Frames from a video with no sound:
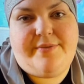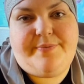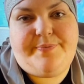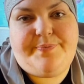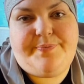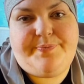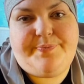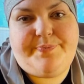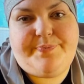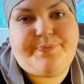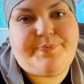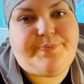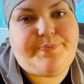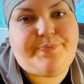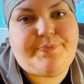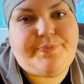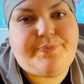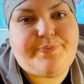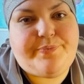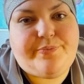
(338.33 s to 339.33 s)

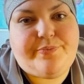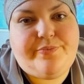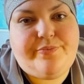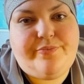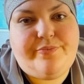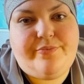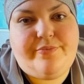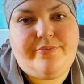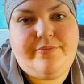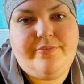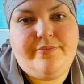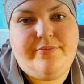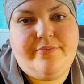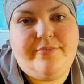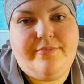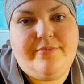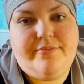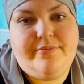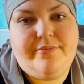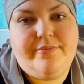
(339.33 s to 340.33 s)

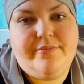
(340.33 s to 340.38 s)
(no one is talking)